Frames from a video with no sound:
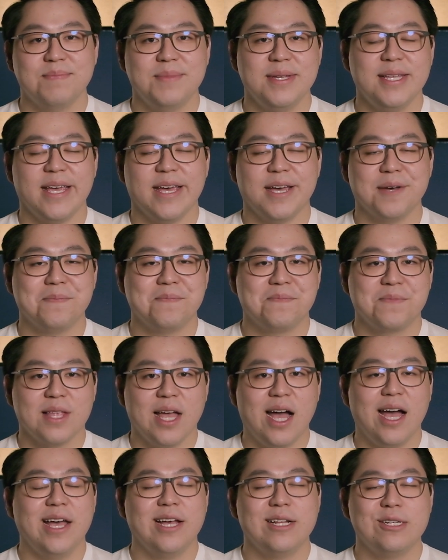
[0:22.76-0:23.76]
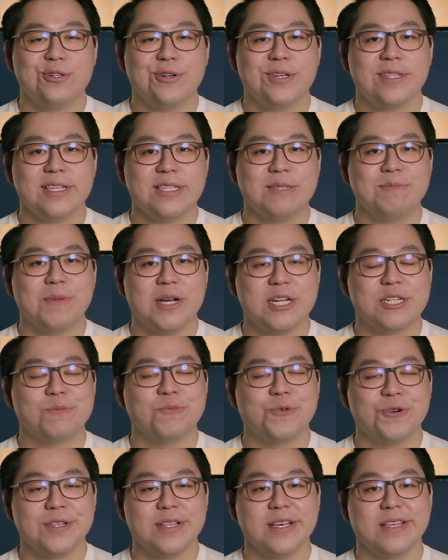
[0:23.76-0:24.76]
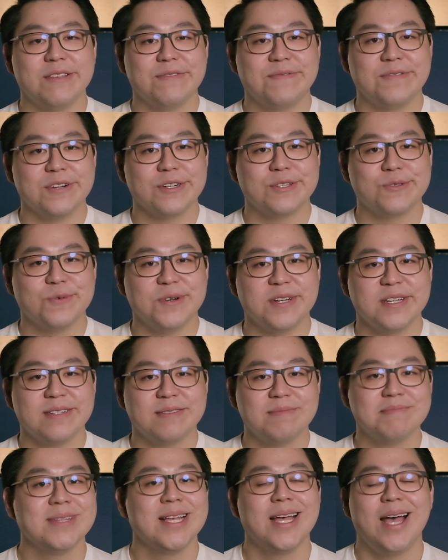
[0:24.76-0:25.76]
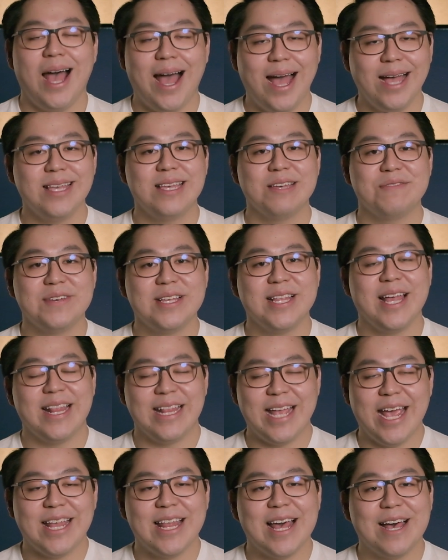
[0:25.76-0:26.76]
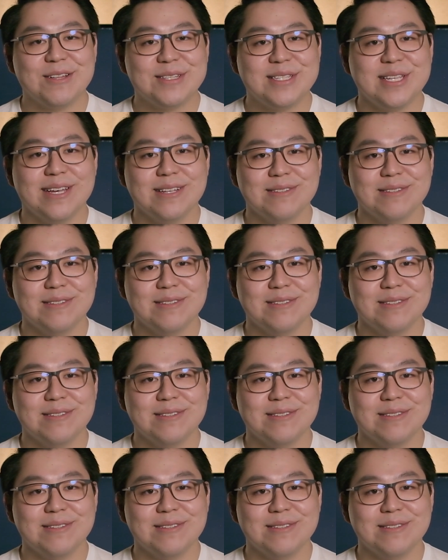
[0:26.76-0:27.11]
But yeah, I enjoyed this much more than the first one. I give it an 8 out of